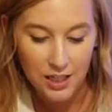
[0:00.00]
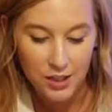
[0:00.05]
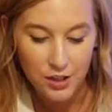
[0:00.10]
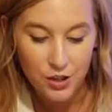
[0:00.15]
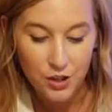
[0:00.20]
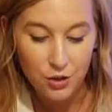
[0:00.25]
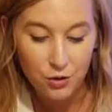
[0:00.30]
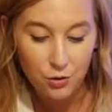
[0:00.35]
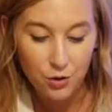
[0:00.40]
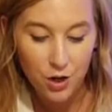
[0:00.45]

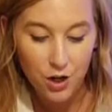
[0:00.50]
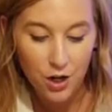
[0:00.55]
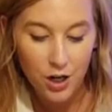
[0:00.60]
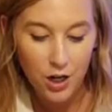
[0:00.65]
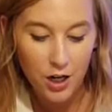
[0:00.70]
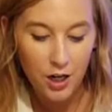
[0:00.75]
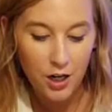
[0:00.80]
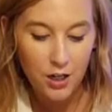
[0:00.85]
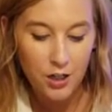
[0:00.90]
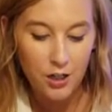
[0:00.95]
too
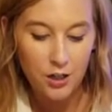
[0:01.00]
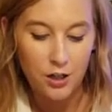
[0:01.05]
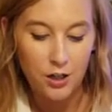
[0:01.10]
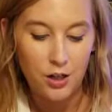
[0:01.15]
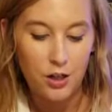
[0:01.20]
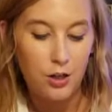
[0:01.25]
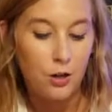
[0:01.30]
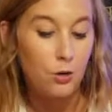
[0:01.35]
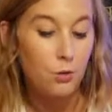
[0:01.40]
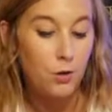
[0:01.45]
hard,
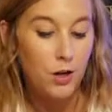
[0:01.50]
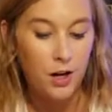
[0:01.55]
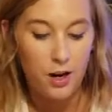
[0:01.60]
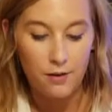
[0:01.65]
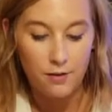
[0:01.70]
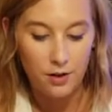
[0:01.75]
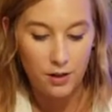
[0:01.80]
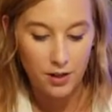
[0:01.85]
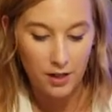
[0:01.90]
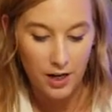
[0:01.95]
or
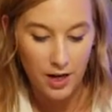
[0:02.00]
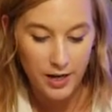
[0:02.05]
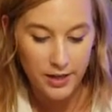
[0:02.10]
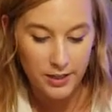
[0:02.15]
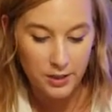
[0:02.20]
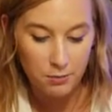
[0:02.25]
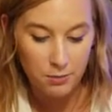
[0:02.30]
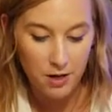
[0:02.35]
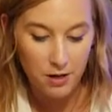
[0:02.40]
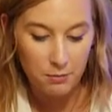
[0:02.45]
whatever the
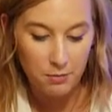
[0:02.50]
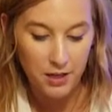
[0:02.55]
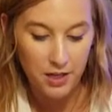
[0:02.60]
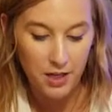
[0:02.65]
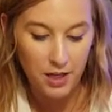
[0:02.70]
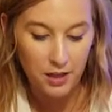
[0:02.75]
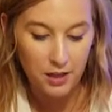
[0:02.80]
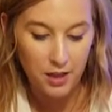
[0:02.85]
case may be,